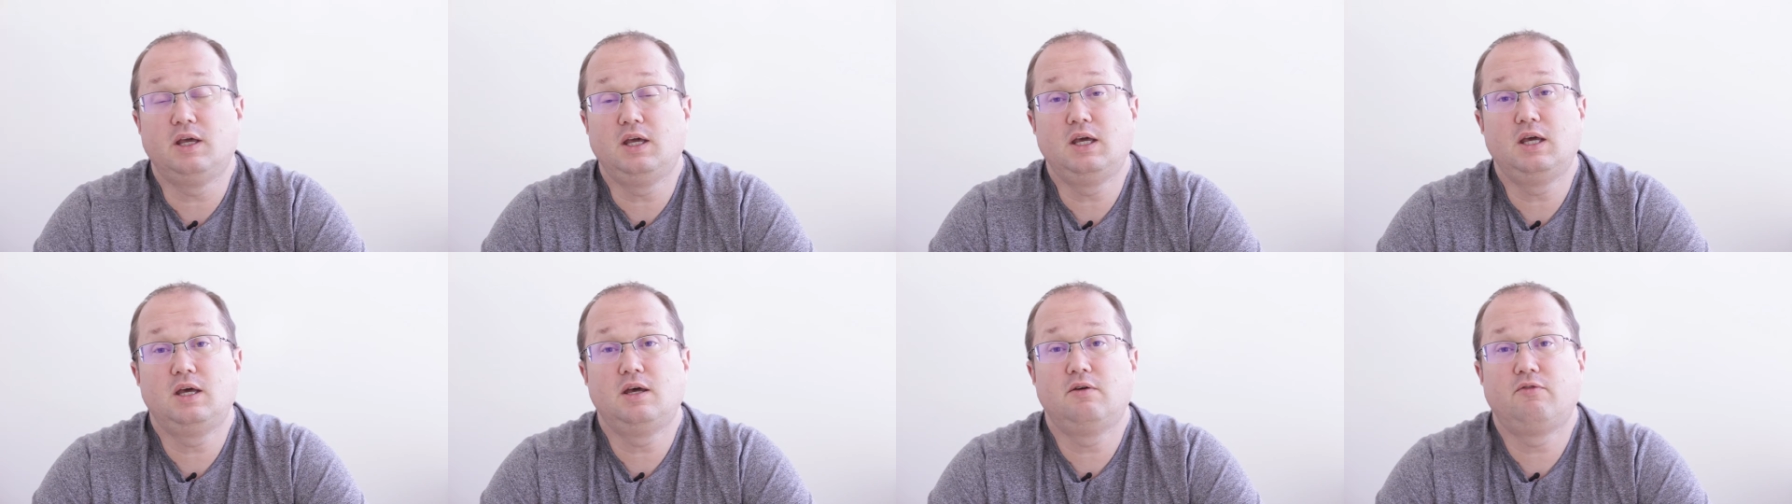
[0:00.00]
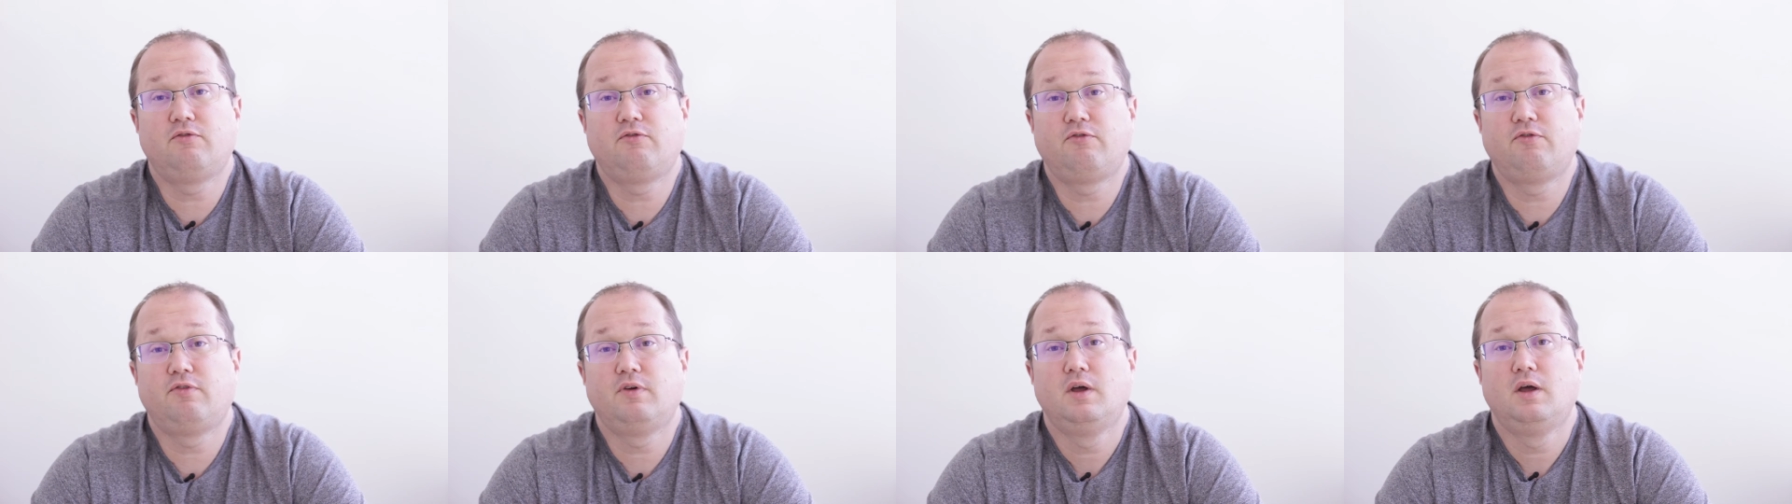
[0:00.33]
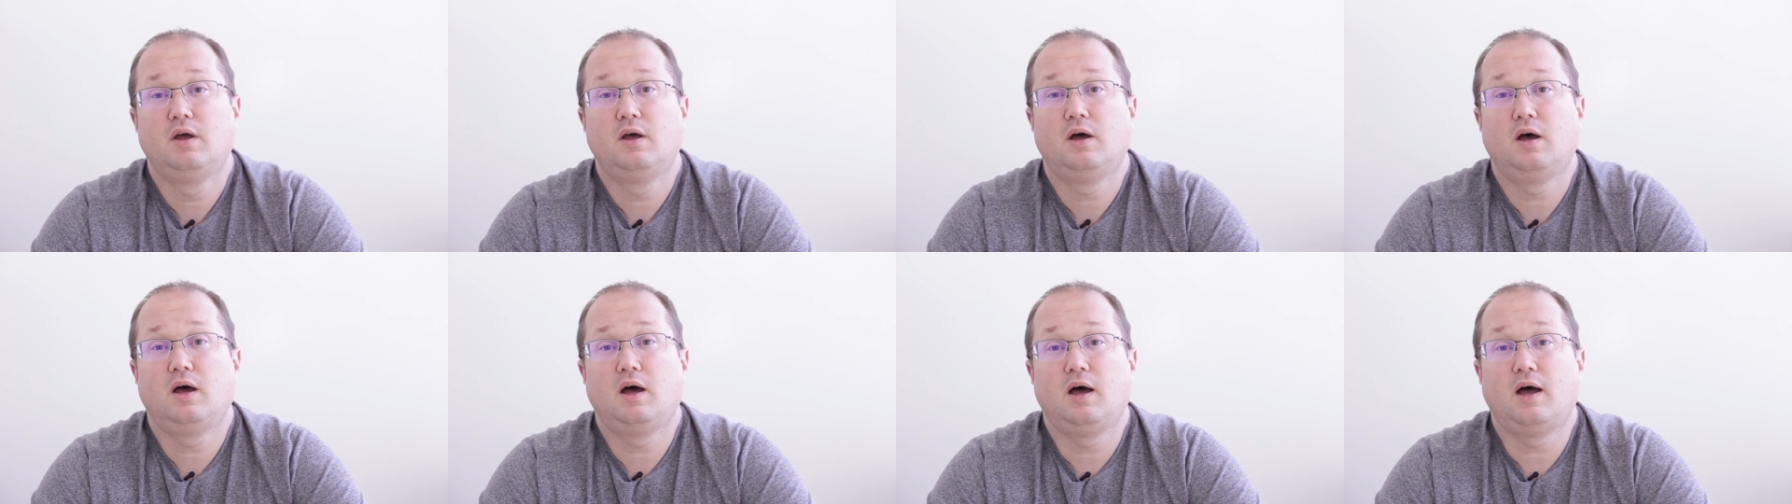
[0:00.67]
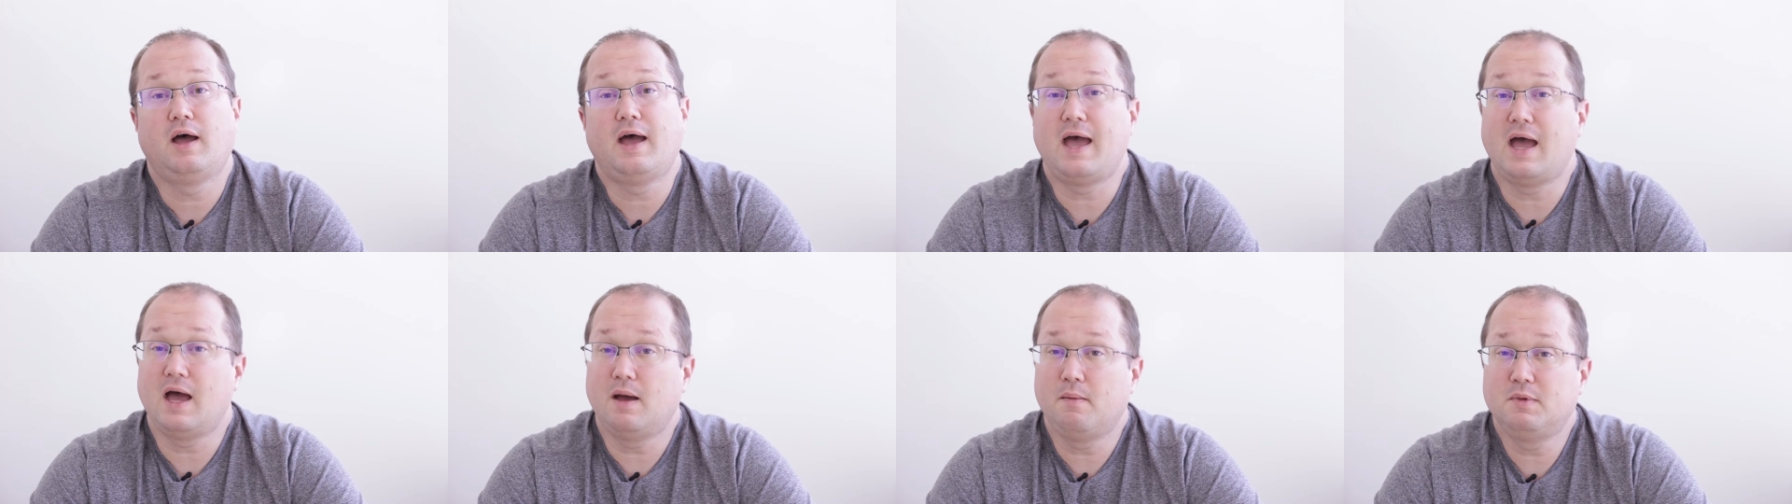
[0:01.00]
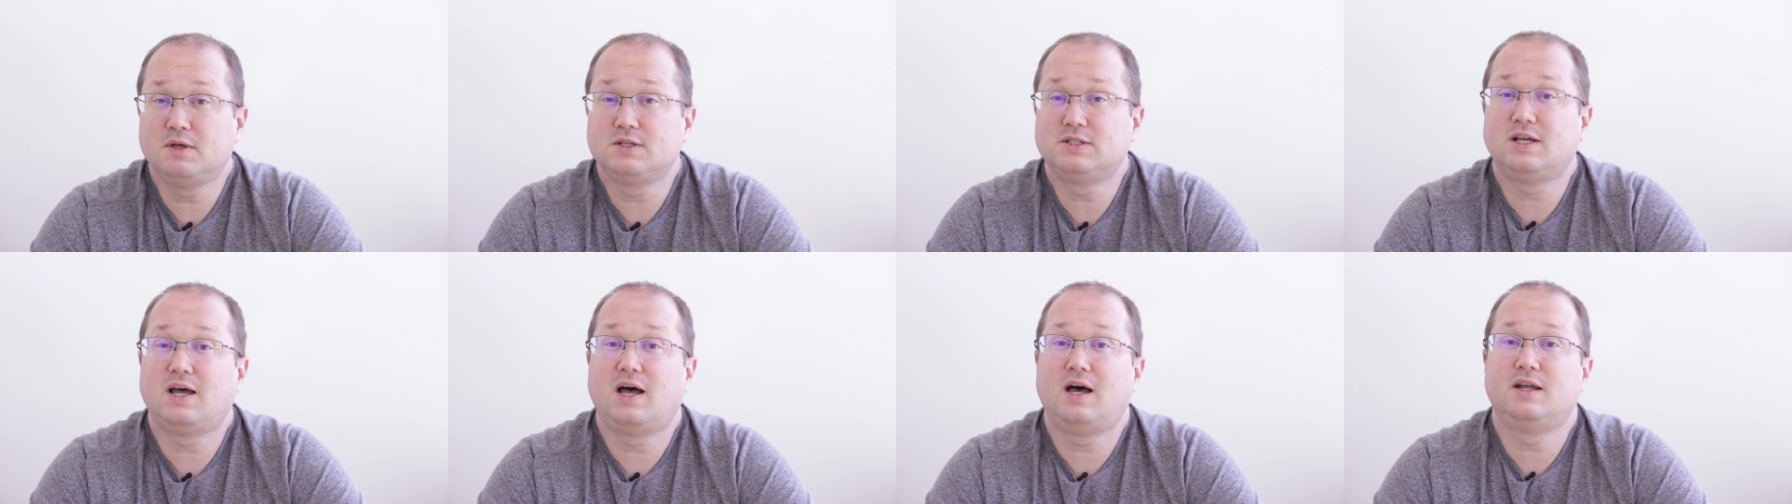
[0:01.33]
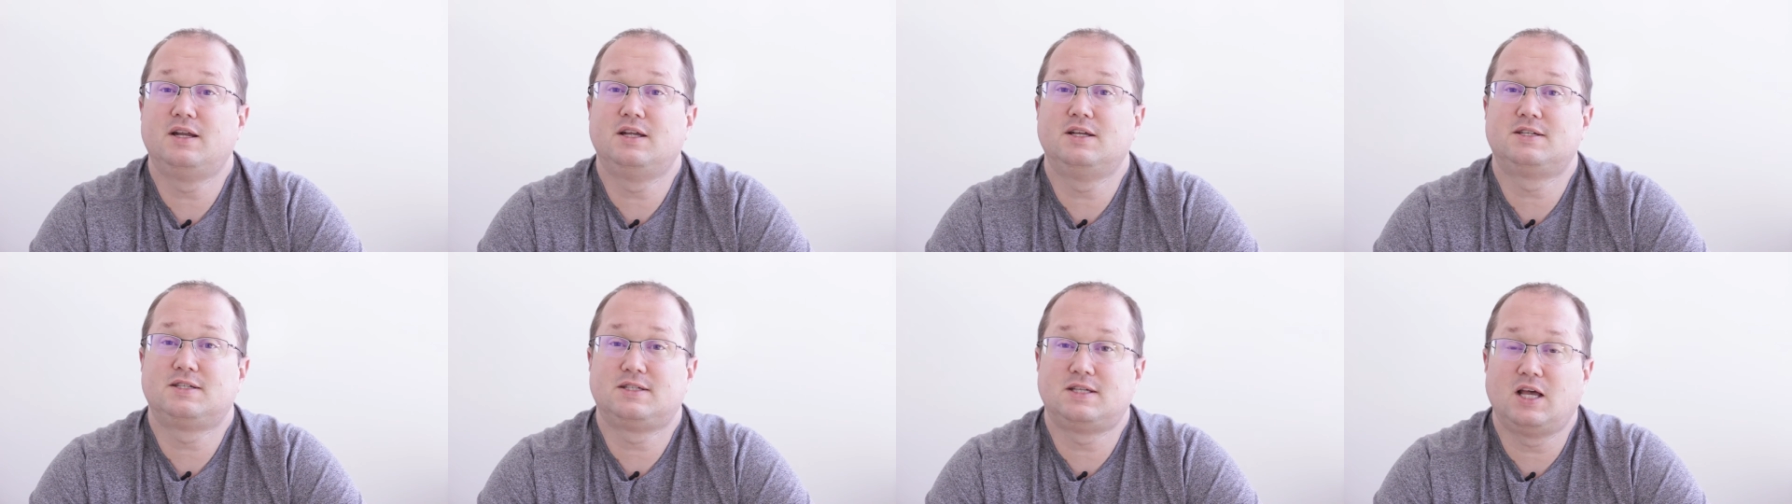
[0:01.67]
If
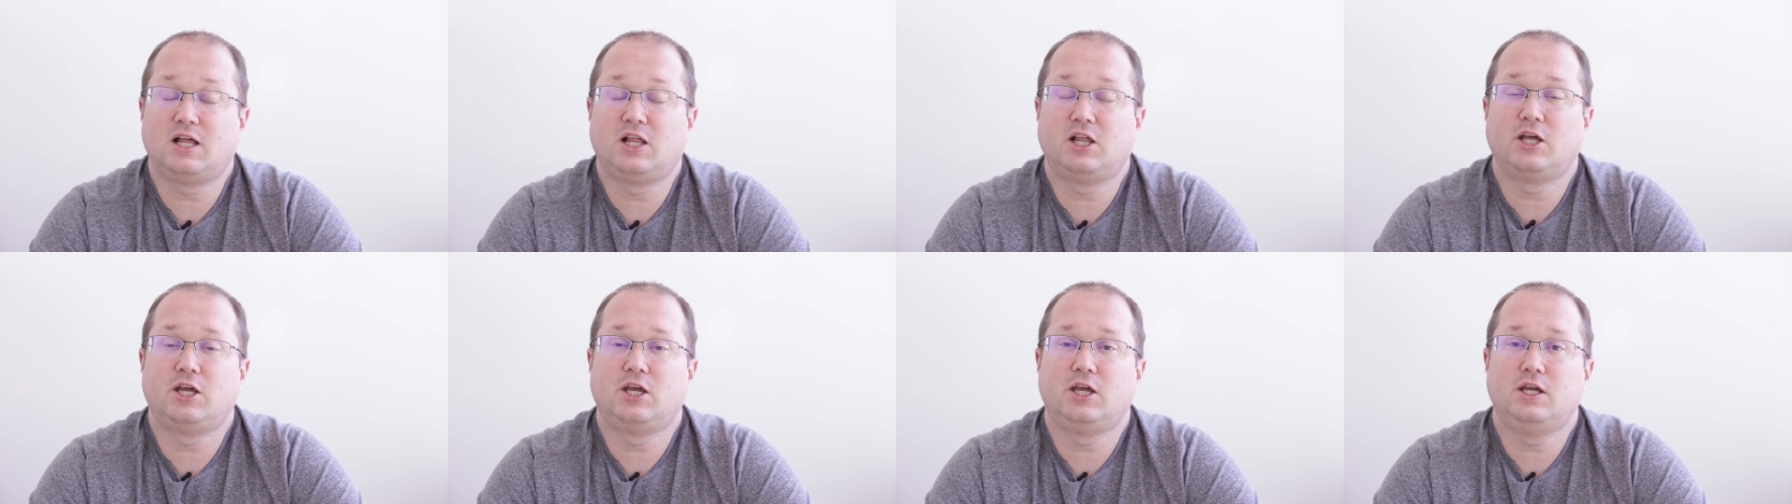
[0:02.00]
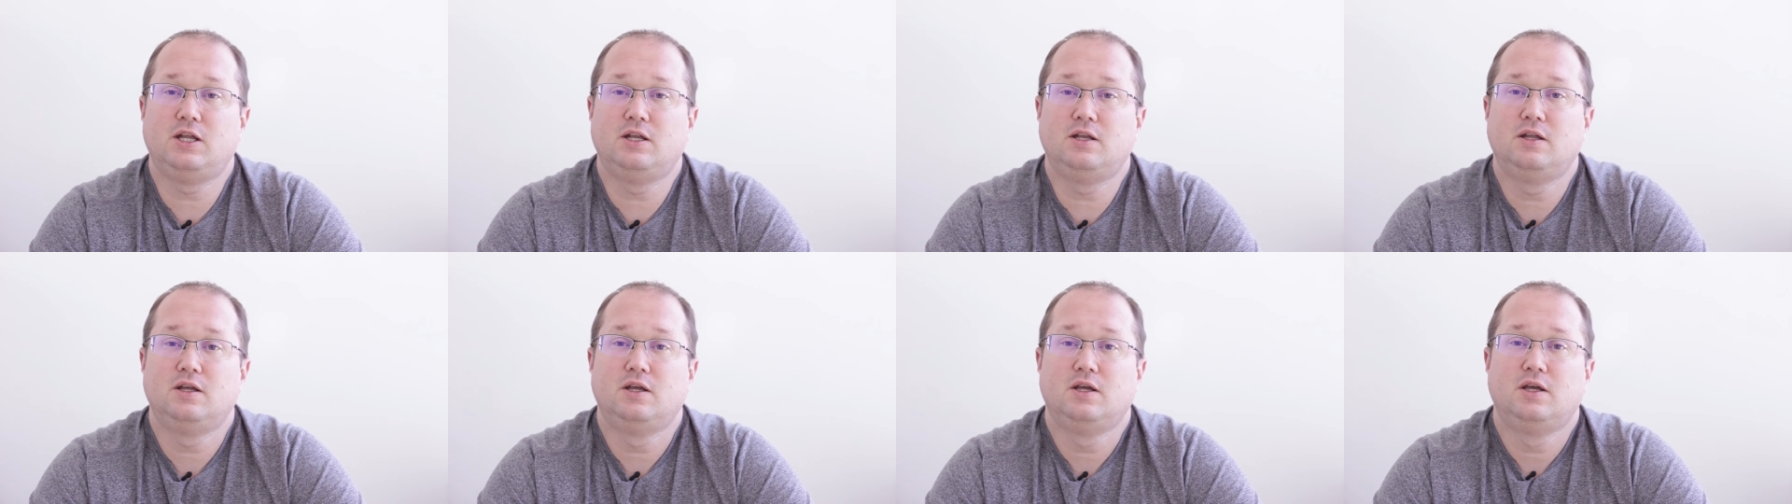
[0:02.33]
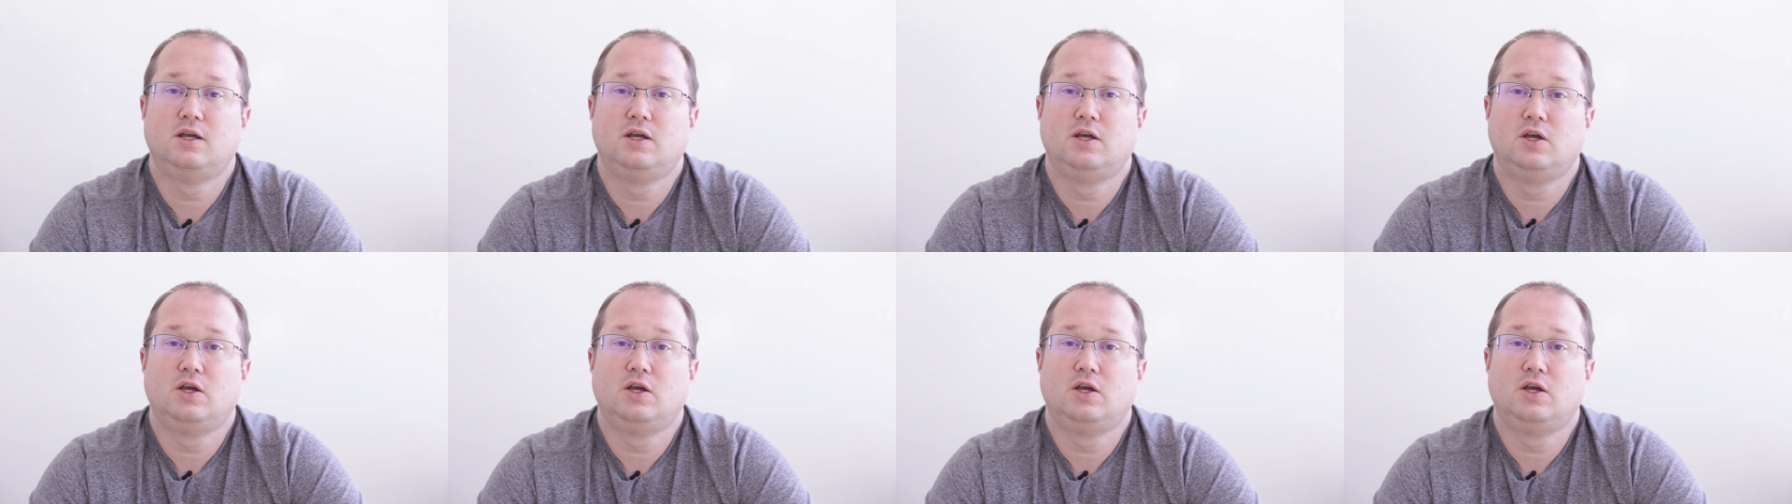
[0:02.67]
Amazon is selling